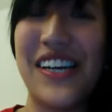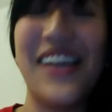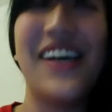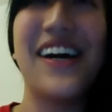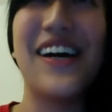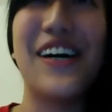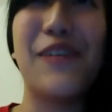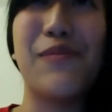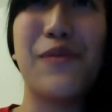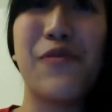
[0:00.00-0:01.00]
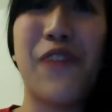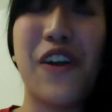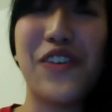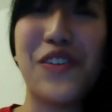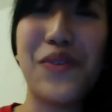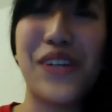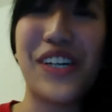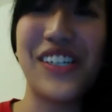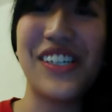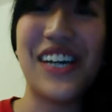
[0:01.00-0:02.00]
Follow us on Twitter,
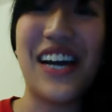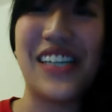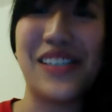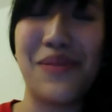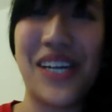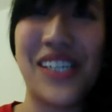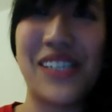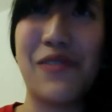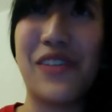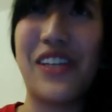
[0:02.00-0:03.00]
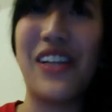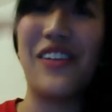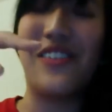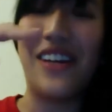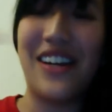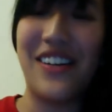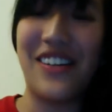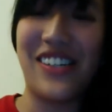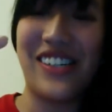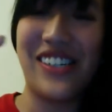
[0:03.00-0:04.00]
ASAMX, with the little
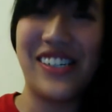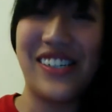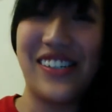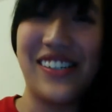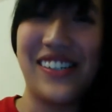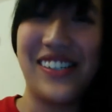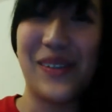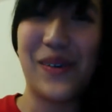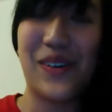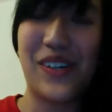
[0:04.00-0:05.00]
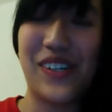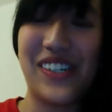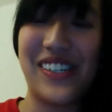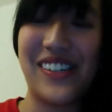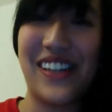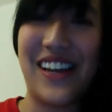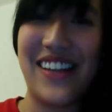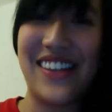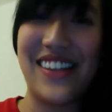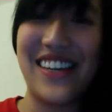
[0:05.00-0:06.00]
underscore line
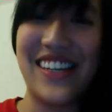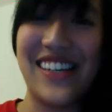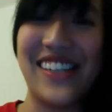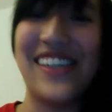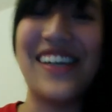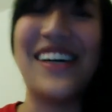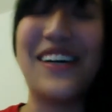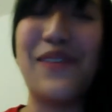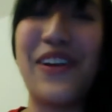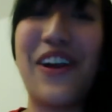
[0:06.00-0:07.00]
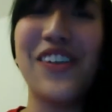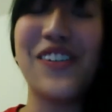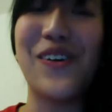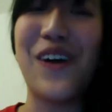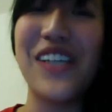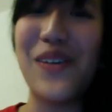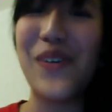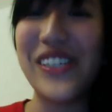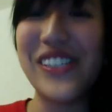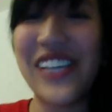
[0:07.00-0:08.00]
thing. And also, as
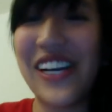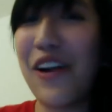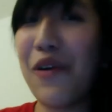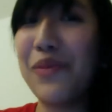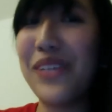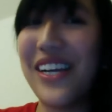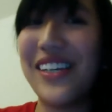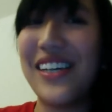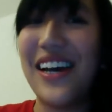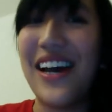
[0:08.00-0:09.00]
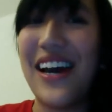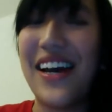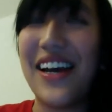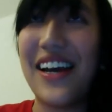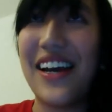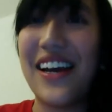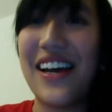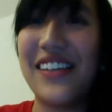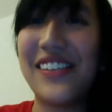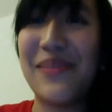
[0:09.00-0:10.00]
always, check out our website,
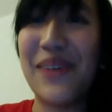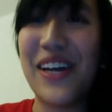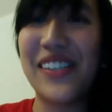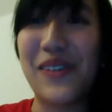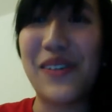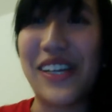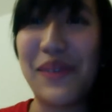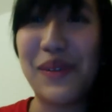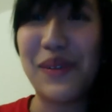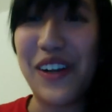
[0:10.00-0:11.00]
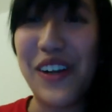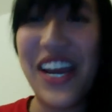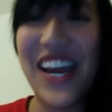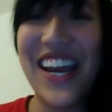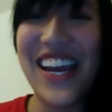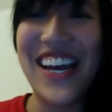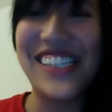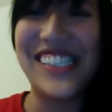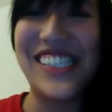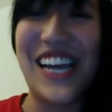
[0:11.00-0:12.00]
ASAMX. So, like, let me spell it out:
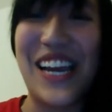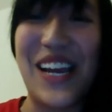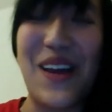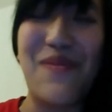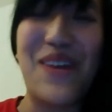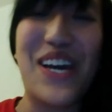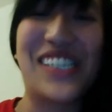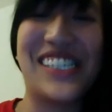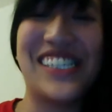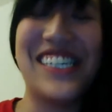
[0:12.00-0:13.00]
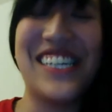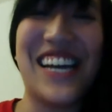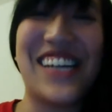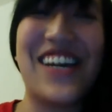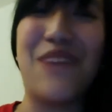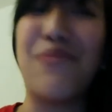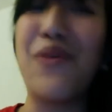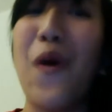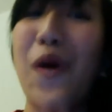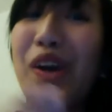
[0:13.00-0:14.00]
ASAMX.com.
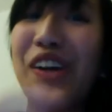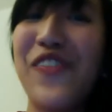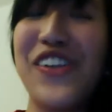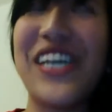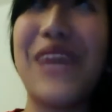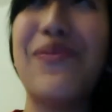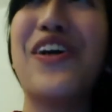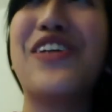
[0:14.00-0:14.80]
Or you can fully type out Asian